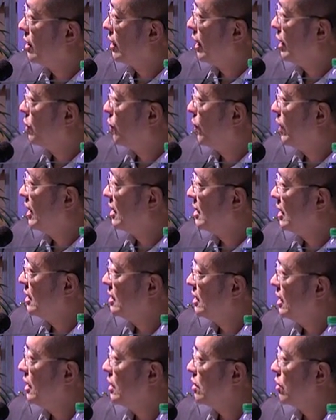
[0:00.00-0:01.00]
in
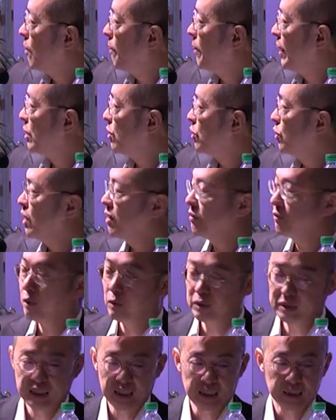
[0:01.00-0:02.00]
2013 compared to
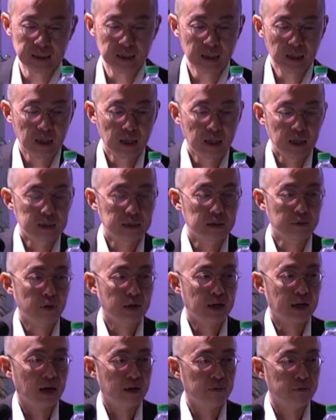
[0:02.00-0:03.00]
2014. The
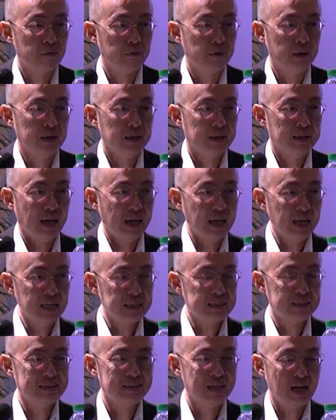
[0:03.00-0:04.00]
recovery, there
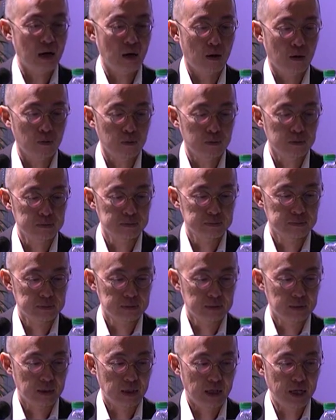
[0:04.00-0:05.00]
is now
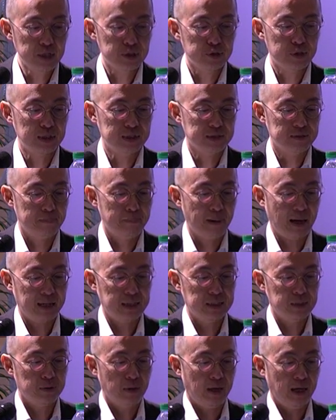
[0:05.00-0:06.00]
interest
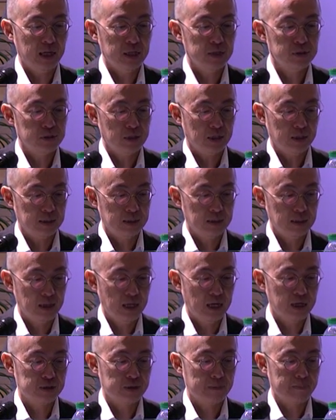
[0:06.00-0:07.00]
back into Asia
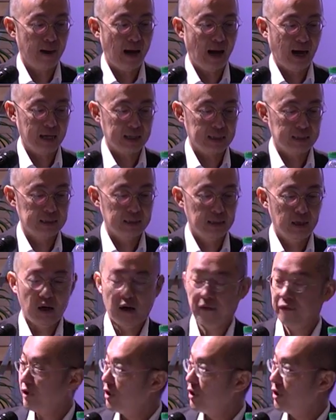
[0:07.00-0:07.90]
Pac. Of